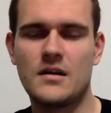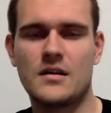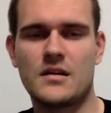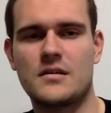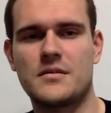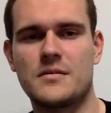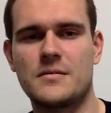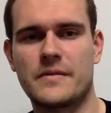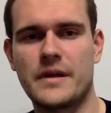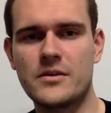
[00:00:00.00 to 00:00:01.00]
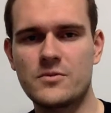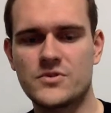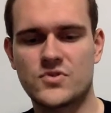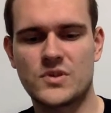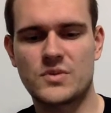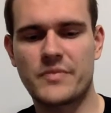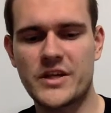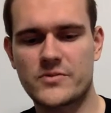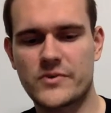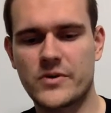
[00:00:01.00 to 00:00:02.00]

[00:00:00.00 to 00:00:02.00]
Then there was some major